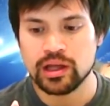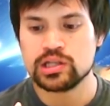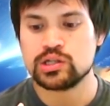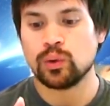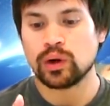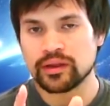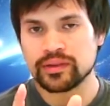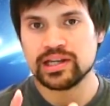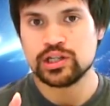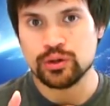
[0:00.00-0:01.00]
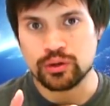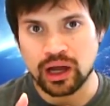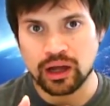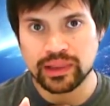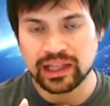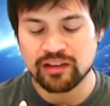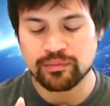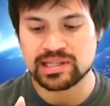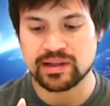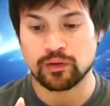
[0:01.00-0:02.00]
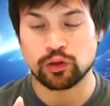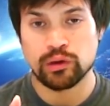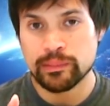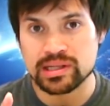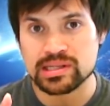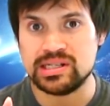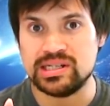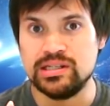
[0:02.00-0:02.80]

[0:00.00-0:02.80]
So what I'll then do, I'll then give myself three months